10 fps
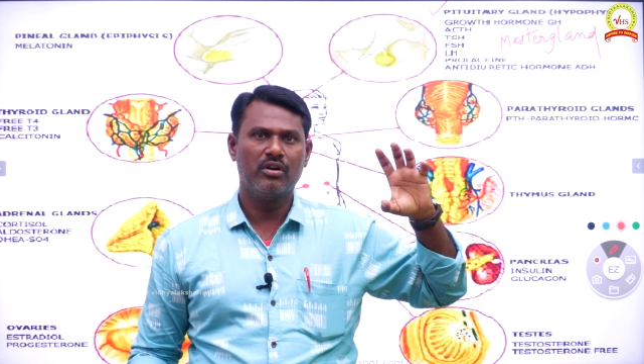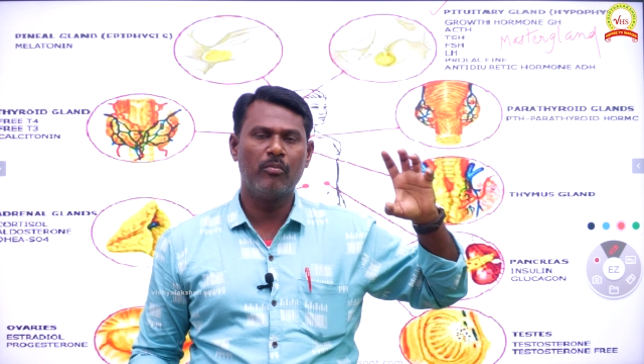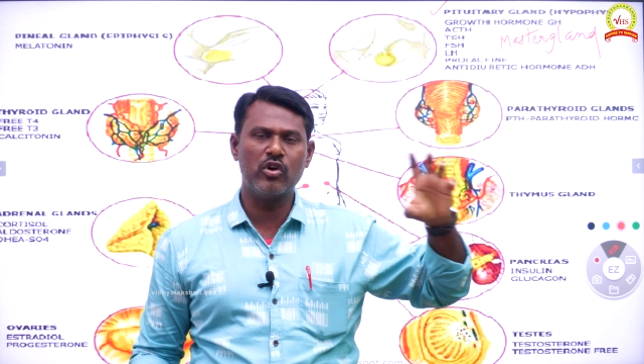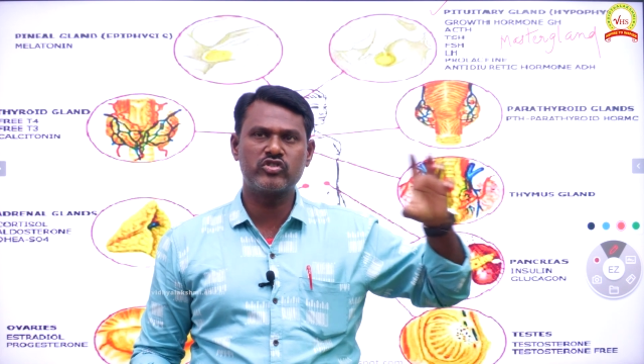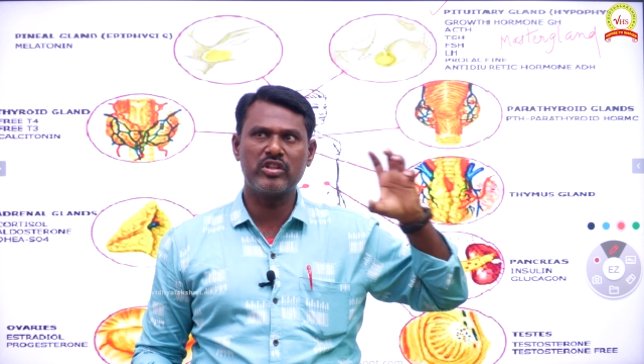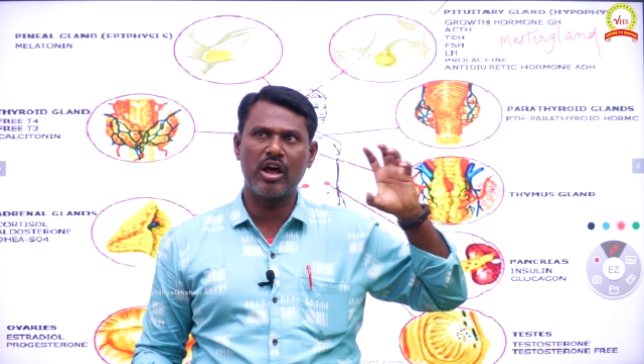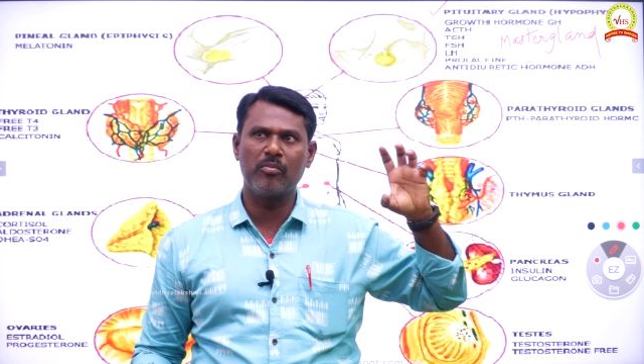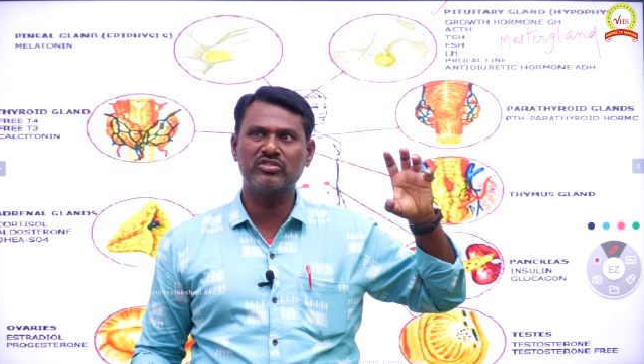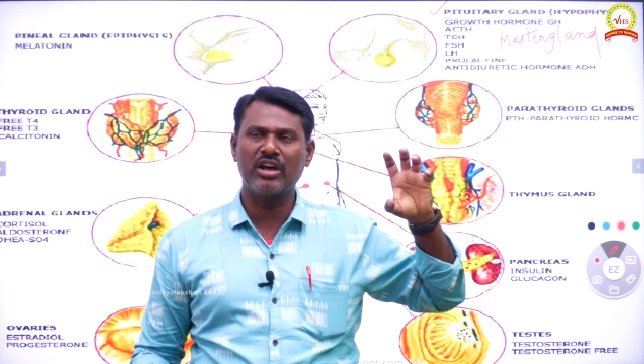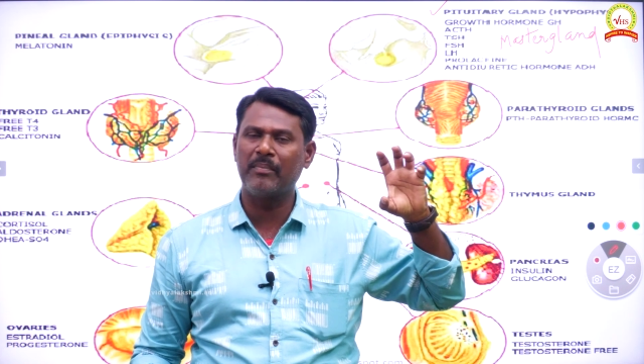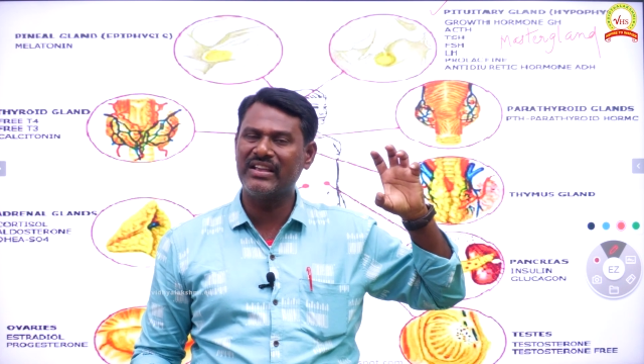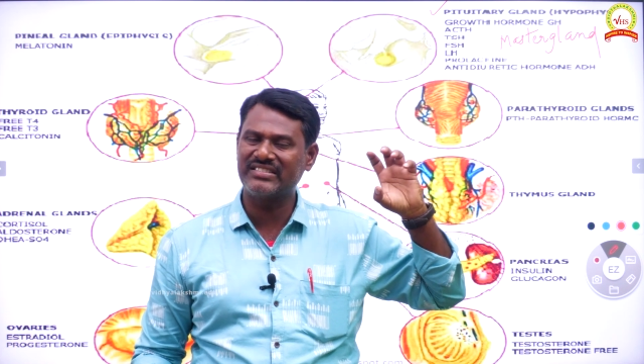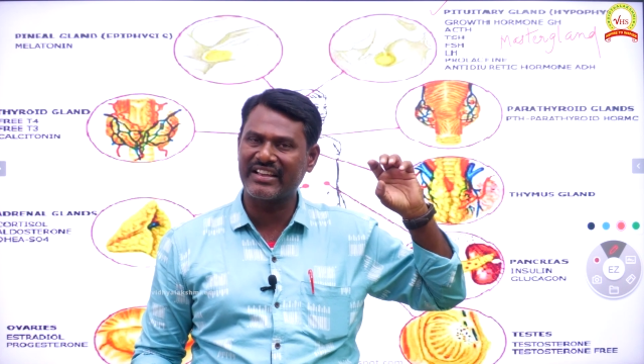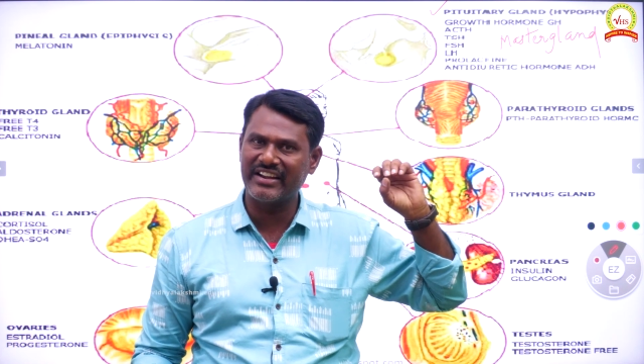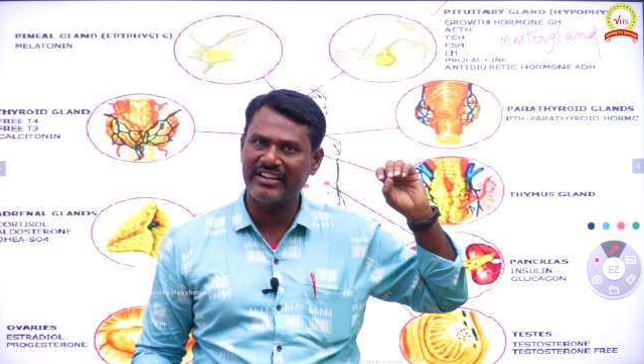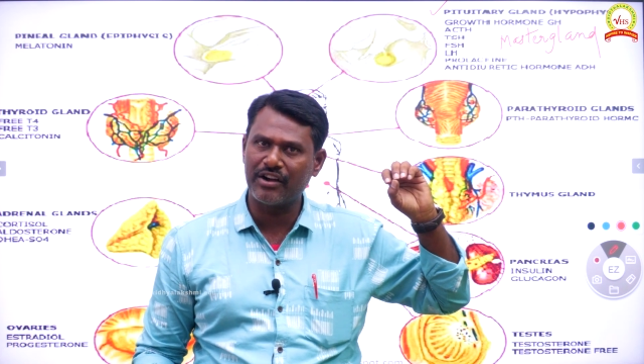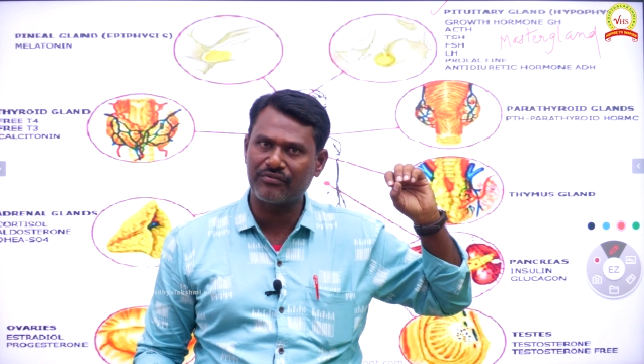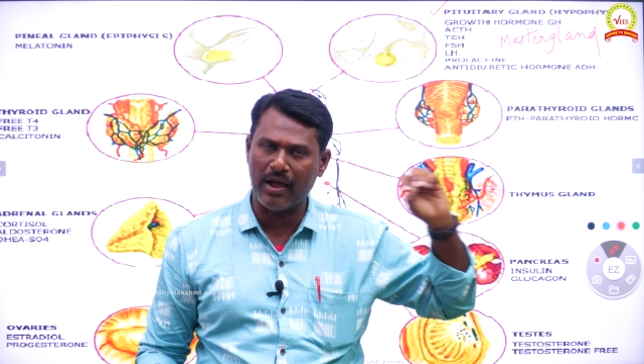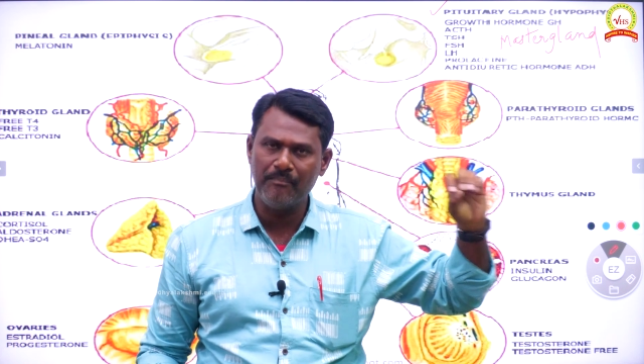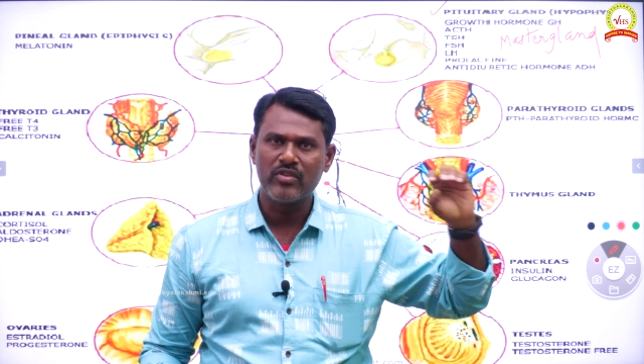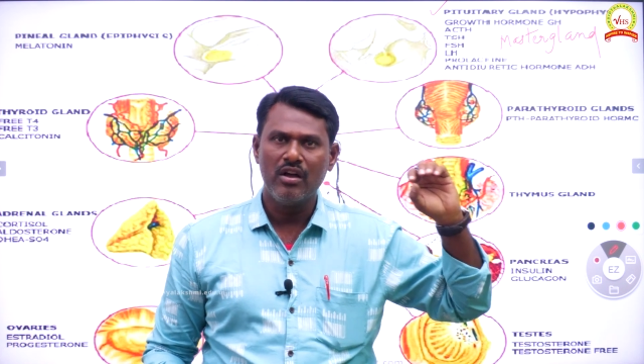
most of the hormones are being secreted from